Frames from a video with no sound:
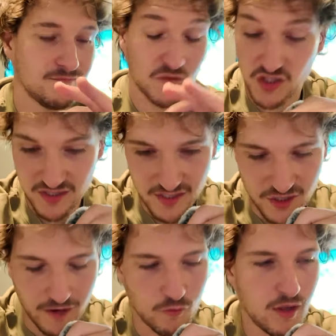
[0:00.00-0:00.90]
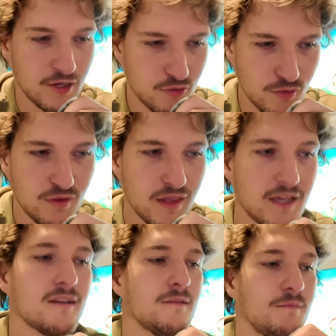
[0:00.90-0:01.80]
just in general, I do
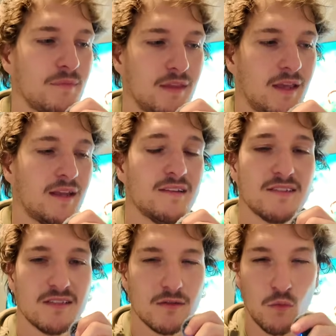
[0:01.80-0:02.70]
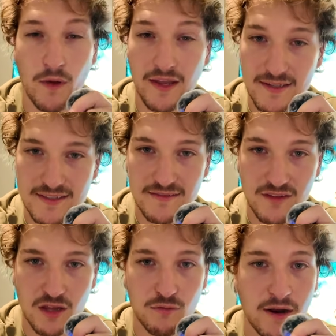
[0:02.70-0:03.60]
think it is the weakest of
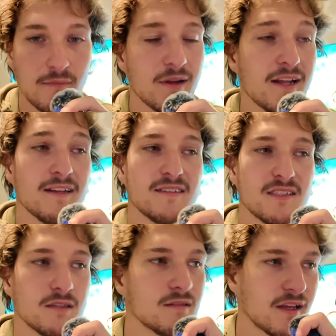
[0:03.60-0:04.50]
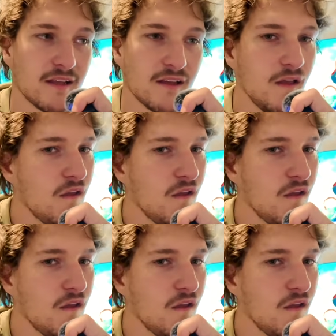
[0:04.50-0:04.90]
the three, but it is still a